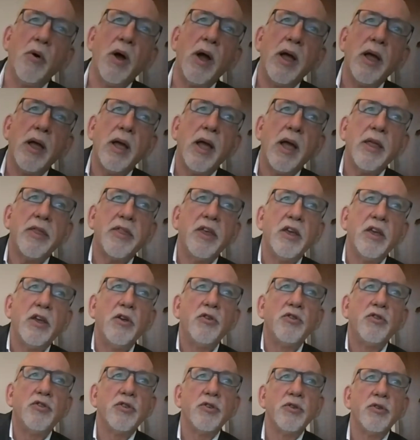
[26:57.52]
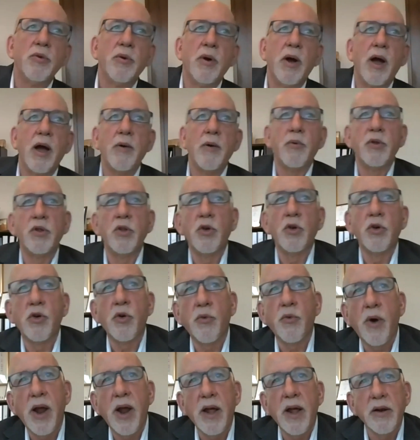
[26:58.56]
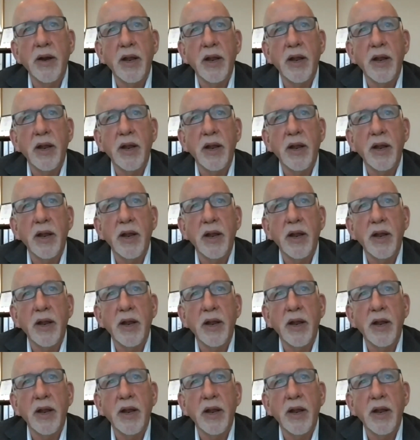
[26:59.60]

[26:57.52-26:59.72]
I think you do. I would look around.